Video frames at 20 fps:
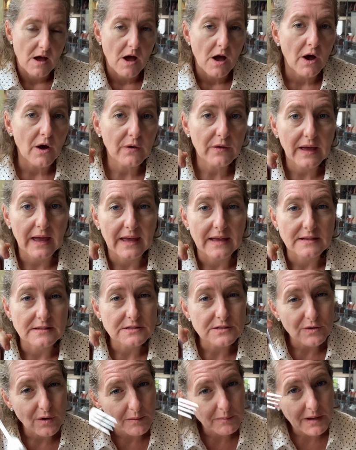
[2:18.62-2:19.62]
Okay,
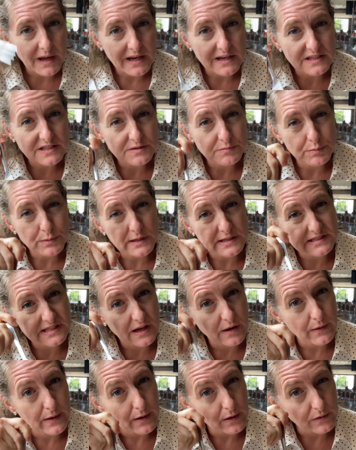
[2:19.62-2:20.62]
so I'm kind of surprised
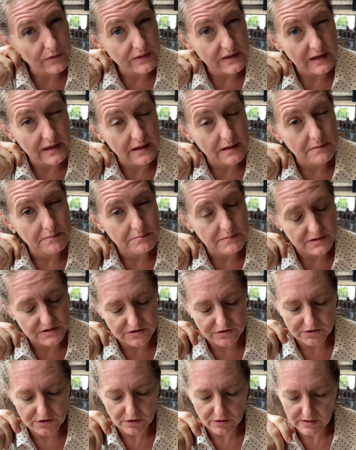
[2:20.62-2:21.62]
how healthy
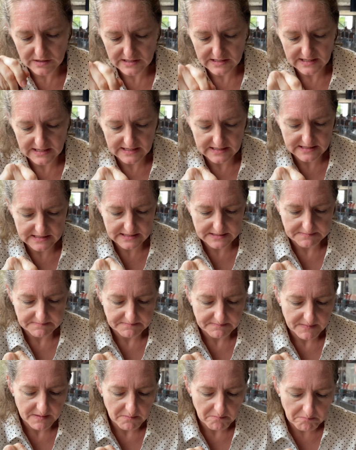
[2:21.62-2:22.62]
Mr. Donut is.
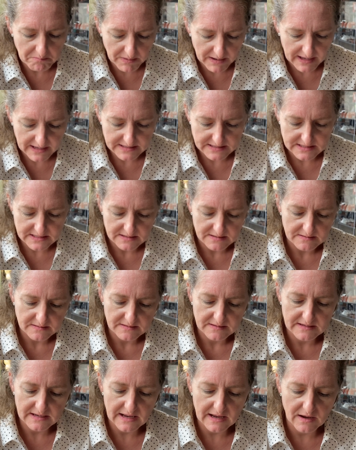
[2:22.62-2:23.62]
But
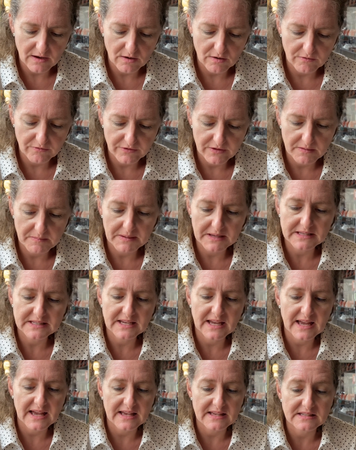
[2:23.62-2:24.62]
now for the big
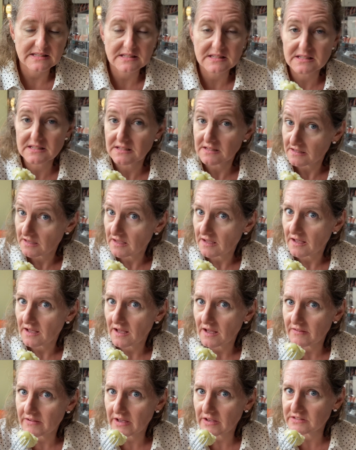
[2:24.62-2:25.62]
test
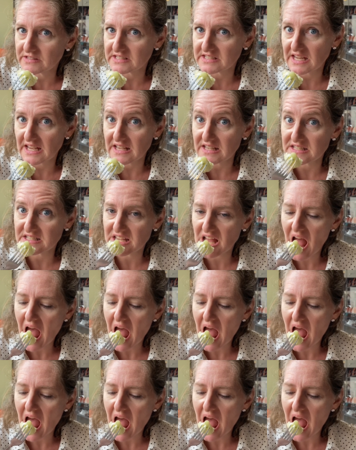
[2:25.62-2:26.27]
of how it tastes.